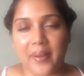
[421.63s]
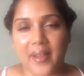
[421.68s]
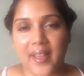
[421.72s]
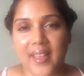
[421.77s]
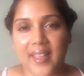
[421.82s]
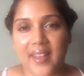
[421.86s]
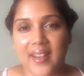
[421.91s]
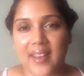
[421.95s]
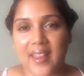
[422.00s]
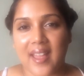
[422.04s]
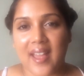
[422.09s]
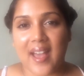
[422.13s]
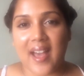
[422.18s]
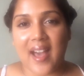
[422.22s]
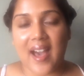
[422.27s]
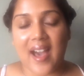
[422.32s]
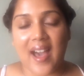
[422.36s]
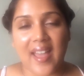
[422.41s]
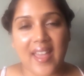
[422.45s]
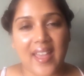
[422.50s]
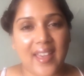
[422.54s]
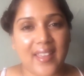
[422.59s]
but
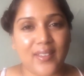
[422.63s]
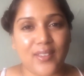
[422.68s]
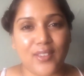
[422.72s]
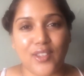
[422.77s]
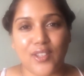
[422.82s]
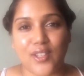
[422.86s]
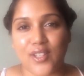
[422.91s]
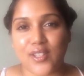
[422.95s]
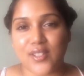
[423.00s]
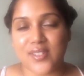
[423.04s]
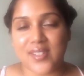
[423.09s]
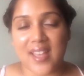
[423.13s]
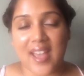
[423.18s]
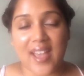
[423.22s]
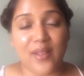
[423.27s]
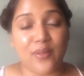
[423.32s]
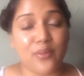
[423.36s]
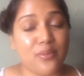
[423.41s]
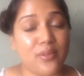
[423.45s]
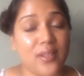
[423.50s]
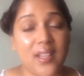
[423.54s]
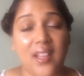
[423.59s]

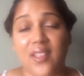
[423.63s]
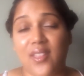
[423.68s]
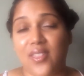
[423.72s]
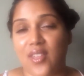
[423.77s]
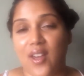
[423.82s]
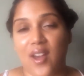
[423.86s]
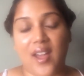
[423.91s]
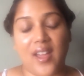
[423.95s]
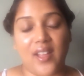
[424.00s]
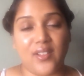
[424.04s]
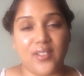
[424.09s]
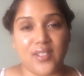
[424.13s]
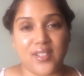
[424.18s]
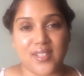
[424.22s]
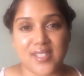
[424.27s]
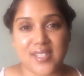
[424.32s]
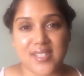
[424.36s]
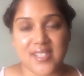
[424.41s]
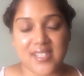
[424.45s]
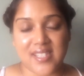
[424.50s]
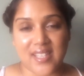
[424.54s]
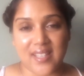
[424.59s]
I really thought I
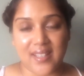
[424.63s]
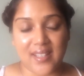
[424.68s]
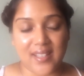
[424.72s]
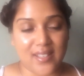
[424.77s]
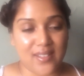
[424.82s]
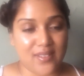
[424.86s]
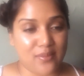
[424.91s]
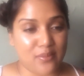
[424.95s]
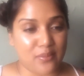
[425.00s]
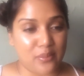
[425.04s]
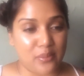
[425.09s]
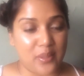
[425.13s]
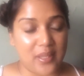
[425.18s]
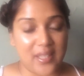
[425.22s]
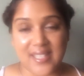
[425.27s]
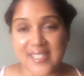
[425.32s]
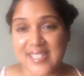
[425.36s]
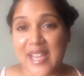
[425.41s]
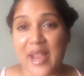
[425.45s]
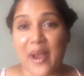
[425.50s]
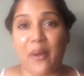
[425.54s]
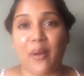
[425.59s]
looked
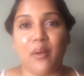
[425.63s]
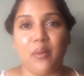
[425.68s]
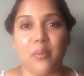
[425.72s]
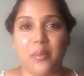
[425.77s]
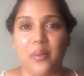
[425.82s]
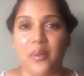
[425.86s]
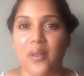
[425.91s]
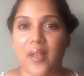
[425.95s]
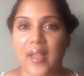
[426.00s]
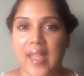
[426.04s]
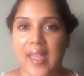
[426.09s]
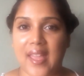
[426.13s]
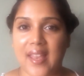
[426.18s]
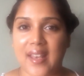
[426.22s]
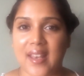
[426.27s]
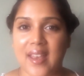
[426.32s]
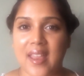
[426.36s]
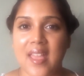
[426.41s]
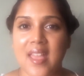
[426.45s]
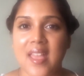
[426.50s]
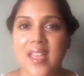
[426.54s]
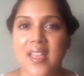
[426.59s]
really terrible
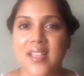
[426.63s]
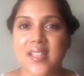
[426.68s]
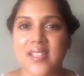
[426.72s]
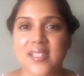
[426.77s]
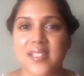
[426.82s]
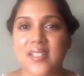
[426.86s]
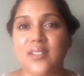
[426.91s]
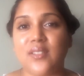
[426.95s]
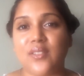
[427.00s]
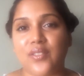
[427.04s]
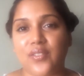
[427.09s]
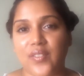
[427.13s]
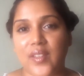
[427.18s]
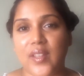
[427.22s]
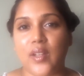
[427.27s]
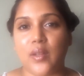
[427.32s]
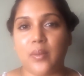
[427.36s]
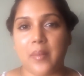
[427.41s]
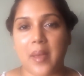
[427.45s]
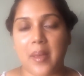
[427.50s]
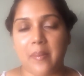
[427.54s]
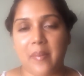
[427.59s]
and didn't
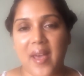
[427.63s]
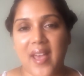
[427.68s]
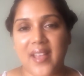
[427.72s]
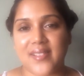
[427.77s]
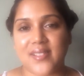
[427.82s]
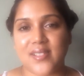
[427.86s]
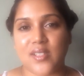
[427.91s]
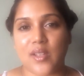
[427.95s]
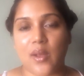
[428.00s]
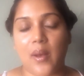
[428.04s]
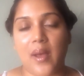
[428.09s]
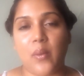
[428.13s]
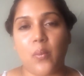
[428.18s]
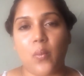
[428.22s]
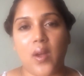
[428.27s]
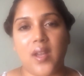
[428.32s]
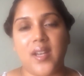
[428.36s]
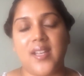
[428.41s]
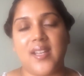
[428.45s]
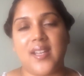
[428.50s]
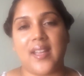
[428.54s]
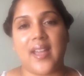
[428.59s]
feel my best, so I
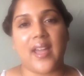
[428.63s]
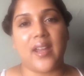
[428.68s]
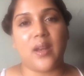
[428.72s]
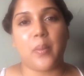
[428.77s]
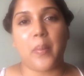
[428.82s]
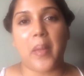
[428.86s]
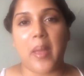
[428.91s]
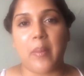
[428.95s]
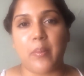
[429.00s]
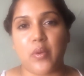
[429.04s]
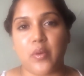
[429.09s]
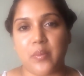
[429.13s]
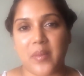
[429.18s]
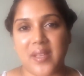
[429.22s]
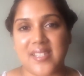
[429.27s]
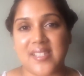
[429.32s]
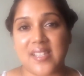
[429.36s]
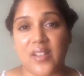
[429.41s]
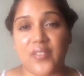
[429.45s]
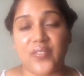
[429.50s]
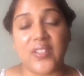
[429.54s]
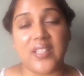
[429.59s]
wanted to kind of pamper
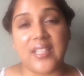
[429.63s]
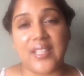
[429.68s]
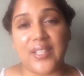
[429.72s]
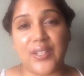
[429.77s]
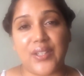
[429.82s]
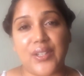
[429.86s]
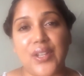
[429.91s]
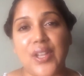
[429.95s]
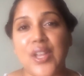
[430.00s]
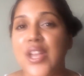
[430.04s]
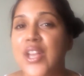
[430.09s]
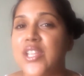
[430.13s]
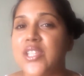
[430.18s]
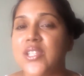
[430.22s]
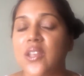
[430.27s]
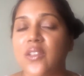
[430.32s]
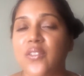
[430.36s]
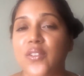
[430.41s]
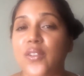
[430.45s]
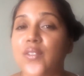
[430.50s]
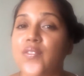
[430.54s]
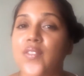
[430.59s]
myself a little.
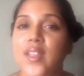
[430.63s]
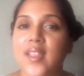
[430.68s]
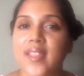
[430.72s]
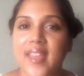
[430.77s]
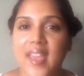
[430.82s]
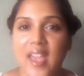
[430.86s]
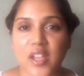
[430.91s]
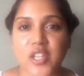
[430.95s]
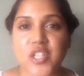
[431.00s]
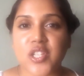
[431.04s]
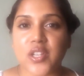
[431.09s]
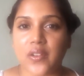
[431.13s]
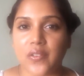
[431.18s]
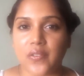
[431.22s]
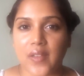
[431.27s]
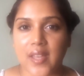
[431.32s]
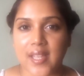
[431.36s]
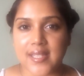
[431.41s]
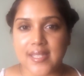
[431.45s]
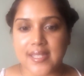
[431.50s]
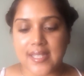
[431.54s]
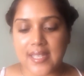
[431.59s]
So if you're feeling extra
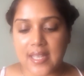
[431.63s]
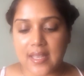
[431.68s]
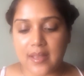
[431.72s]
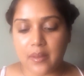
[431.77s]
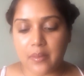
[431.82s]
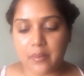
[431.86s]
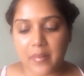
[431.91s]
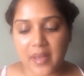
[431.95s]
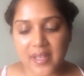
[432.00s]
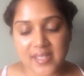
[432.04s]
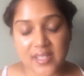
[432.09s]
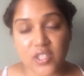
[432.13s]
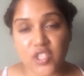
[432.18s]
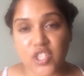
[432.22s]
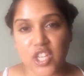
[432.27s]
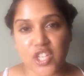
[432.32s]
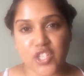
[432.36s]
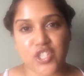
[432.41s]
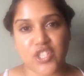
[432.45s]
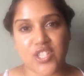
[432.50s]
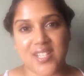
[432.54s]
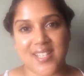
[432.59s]
fancy, my
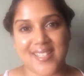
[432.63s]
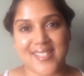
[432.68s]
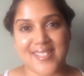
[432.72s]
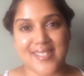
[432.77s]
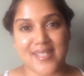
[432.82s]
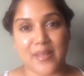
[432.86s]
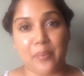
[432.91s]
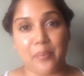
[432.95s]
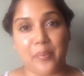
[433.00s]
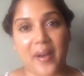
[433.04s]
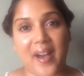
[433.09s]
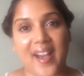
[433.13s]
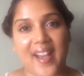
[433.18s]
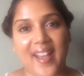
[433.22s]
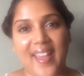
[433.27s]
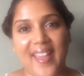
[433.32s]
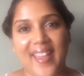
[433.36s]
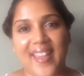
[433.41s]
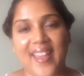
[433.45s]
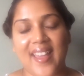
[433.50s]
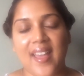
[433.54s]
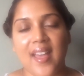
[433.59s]
suggestion is to
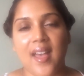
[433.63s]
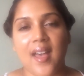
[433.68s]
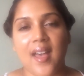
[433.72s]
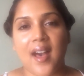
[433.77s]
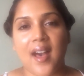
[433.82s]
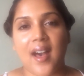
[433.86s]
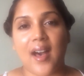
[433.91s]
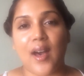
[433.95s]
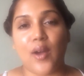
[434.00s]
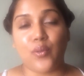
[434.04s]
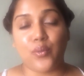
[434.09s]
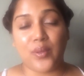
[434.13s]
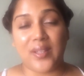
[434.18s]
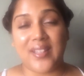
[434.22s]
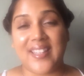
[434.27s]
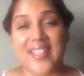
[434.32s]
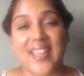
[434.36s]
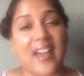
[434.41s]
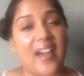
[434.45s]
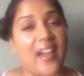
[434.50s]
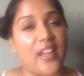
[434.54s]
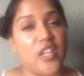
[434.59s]
buy a
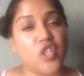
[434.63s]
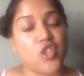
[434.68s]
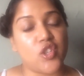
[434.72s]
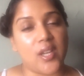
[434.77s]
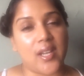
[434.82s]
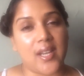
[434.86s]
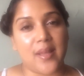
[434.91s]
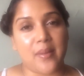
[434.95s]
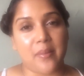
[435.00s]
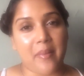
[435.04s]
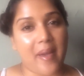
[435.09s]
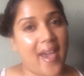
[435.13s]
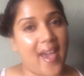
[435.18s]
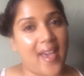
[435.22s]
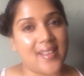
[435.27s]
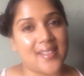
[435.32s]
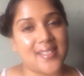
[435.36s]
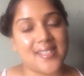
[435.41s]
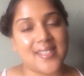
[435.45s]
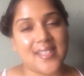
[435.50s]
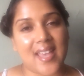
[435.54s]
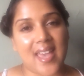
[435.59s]
really hydrating
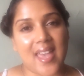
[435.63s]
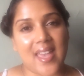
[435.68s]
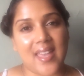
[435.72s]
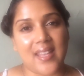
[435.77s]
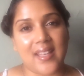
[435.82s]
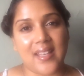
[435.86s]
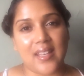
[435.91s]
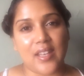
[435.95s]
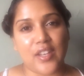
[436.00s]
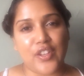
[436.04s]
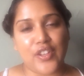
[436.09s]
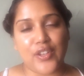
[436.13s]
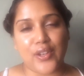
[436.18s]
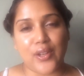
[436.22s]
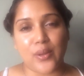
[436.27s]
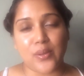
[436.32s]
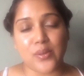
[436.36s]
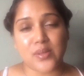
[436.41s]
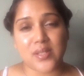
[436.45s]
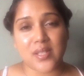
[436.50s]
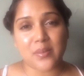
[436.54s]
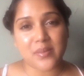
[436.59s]
mask. And you
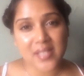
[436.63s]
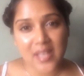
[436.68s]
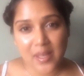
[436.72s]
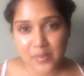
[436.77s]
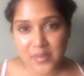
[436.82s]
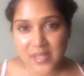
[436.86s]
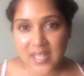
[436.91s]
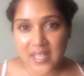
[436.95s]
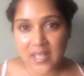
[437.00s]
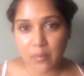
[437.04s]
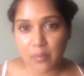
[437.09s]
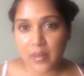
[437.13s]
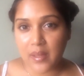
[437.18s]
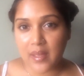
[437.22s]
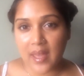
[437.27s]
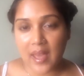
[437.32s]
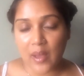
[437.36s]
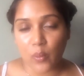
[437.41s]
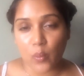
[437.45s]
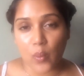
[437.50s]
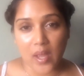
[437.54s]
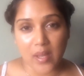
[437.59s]
know, sometimes they can be
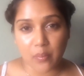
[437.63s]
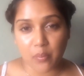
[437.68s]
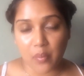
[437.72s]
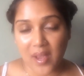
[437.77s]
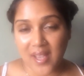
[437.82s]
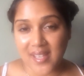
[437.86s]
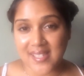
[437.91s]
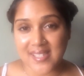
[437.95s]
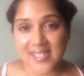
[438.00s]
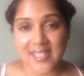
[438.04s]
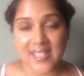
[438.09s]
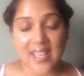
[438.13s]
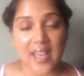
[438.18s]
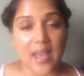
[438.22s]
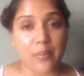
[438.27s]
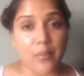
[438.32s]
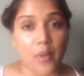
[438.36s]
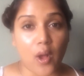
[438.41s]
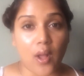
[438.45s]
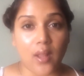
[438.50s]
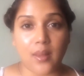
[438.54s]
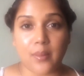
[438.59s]
quite pricey.
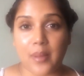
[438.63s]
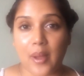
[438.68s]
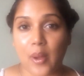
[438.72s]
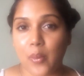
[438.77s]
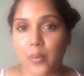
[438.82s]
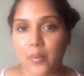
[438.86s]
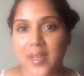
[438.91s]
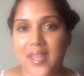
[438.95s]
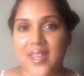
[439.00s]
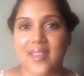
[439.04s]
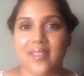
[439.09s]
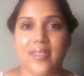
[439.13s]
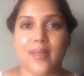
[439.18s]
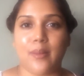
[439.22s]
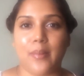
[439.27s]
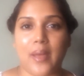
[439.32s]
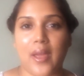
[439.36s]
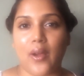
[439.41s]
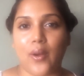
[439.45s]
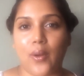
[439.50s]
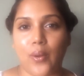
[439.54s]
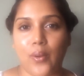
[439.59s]
I'm all about making
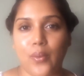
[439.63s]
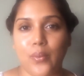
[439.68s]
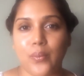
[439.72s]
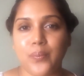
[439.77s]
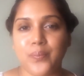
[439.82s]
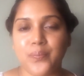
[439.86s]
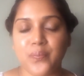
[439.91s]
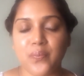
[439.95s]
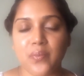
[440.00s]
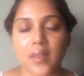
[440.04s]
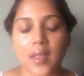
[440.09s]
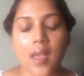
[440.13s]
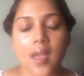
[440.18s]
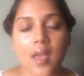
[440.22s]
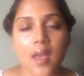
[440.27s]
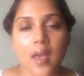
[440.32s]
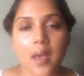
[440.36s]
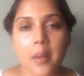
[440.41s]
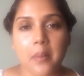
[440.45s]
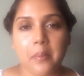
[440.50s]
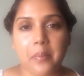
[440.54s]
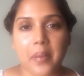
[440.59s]
them at home,
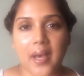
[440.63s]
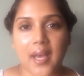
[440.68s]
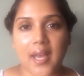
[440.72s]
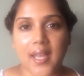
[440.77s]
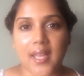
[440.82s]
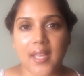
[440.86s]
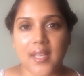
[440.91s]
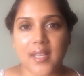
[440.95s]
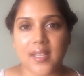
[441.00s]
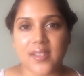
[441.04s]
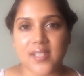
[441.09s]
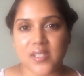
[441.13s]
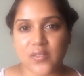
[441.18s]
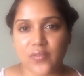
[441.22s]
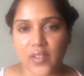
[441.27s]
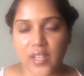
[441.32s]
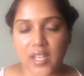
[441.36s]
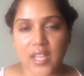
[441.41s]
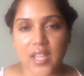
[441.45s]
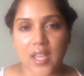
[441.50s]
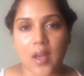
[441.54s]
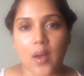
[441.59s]
but this
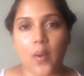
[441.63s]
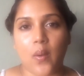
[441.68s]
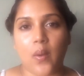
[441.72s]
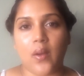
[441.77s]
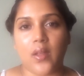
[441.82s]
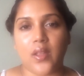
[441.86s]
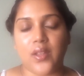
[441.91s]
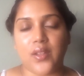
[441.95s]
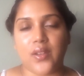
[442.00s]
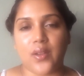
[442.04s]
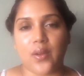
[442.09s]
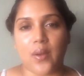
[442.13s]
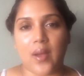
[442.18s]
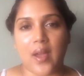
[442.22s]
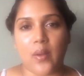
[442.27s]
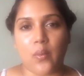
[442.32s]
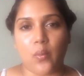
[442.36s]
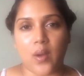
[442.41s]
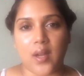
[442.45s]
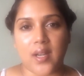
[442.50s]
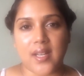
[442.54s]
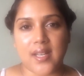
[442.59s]
video, you know,
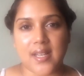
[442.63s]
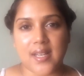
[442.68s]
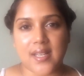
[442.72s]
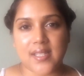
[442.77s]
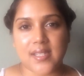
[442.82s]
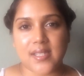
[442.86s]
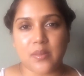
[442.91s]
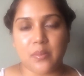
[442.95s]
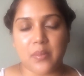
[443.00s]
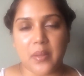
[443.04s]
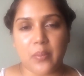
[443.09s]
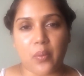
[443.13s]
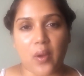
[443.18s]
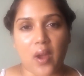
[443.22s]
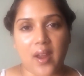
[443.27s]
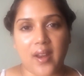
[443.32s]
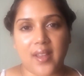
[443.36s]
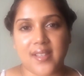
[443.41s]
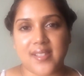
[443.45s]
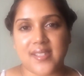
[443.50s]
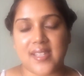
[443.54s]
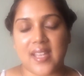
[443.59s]
I wanted it to be
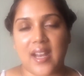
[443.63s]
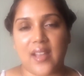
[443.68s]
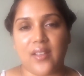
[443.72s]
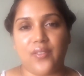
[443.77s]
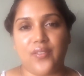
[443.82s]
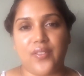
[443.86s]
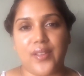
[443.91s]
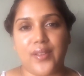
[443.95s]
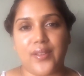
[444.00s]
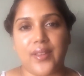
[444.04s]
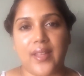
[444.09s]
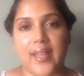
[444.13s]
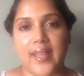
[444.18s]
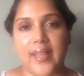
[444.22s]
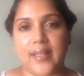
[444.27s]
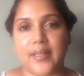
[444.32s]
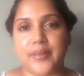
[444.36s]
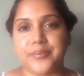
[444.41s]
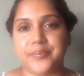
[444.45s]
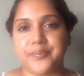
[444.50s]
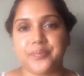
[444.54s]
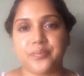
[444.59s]
products that I feel like,